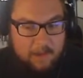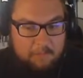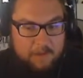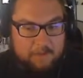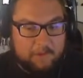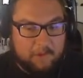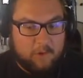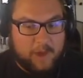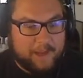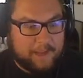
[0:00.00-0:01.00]
But if you
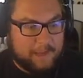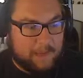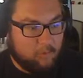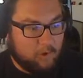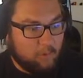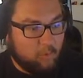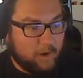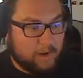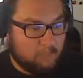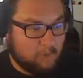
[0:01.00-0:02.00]
had a game where you
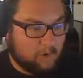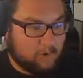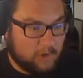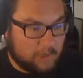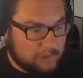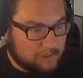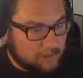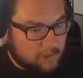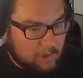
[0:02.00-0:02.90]
wanted more crunch,